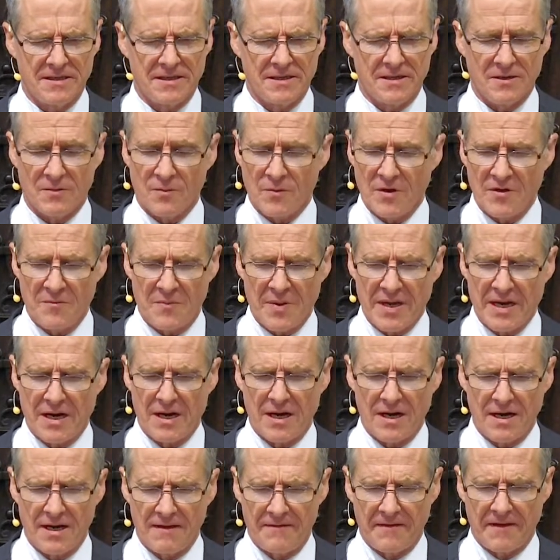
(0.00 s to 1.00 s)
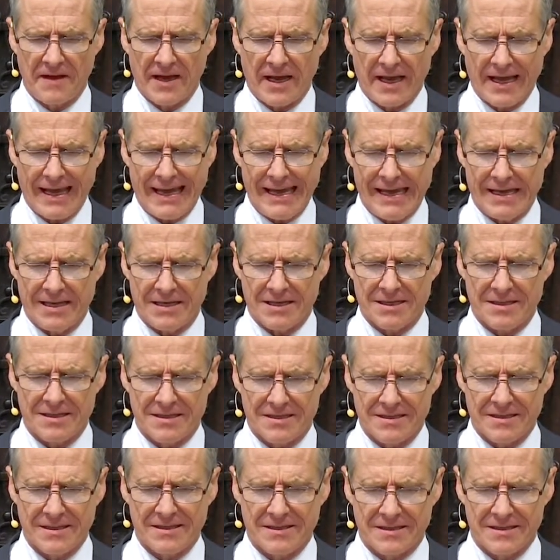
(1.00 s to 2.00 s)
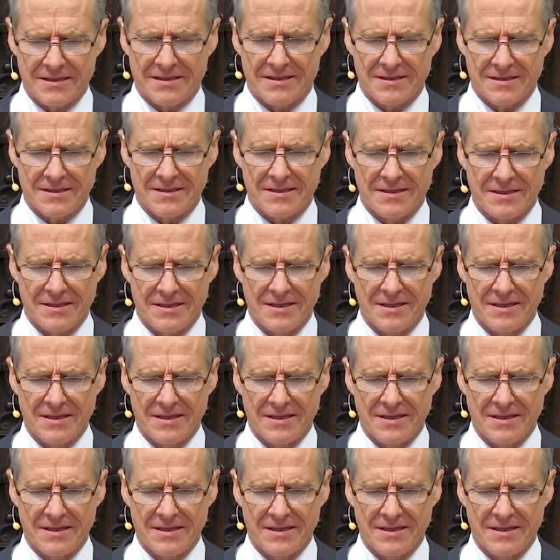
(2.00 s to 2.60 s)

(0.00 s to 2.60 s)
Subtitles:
that we've been living in since